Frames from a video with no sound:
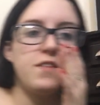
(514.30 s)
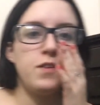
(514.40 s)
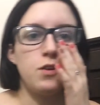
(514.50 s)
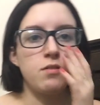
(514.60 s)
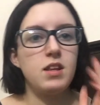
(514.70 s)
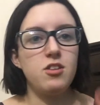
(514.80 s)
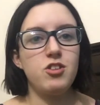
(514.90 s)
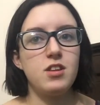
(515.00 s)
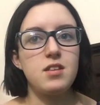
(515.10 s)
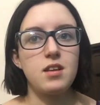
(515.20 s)
if you don't get the
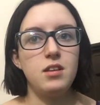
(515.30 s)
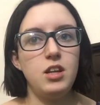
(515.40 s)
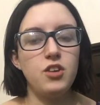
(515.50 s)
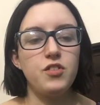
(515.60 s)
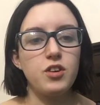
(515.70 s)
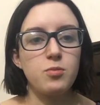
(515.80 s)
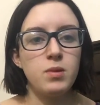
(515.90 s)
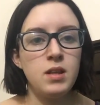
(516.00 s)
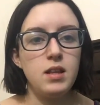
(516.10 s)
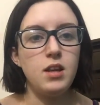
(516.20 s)
chance to clean your first
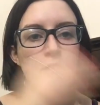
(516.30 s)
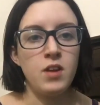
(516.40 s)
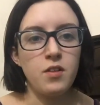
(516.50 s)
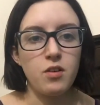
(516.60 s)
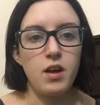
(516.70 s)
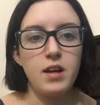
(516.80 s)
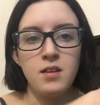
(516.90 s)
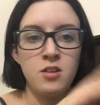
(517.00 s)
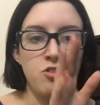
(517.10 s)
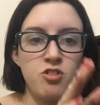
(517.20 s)
one and then you have another
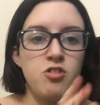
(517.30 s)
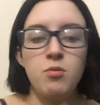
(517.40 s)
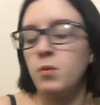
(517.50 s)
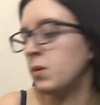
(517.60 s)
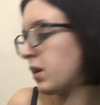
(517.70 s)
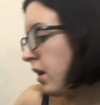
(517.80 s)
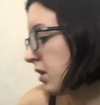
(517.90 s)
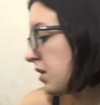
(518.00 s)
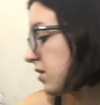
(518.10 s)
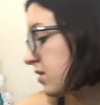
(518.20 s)
client that's just doing one
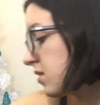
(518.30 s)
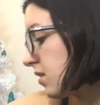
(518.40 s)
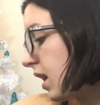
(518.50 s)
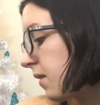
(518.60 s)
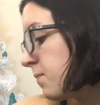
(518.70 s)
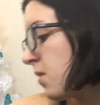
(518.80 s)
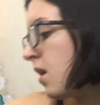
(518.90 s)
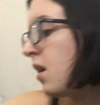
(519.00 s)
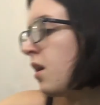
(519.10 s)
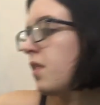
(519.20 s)
color. Yeah.
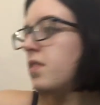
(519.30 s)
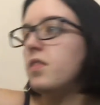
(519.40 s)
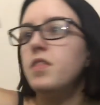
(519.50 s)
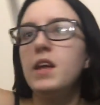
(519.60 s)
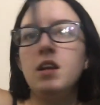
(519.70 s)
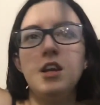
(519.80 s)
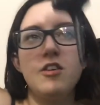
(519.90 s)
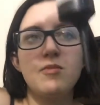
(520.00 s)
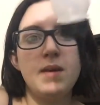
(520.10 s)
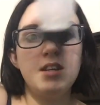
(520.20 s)
Then
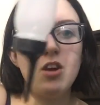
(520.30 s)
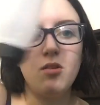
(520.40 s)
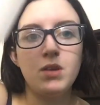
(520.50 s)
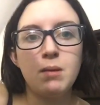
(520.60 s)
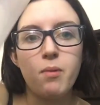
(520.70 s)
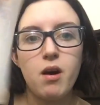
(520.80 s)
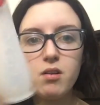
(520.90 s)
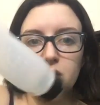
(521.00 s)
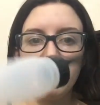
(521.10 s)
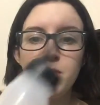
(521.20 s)
here's my toning
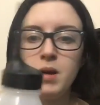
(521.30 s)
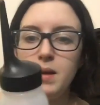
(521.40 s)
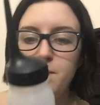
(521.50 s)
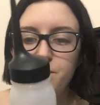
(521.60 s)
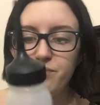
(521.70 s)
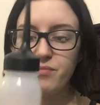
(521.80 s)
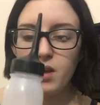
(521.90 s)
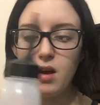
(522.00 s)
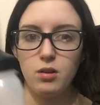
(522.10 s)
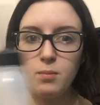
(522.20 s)
bottle or my
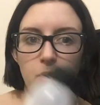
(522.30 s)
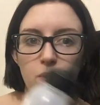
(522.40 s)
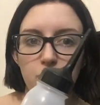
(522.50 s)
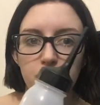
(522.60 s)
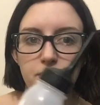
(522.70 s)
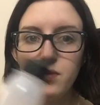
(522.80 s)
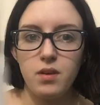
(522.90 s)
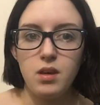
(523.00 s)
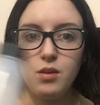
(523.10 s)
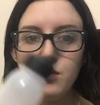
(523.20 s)
color bottle.
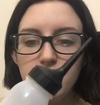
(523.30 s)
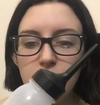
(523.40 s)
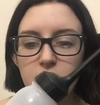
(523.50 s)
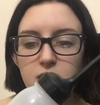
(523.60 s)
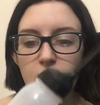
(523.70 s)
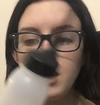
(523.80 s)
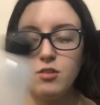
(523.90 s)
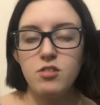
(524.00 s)
I use this. I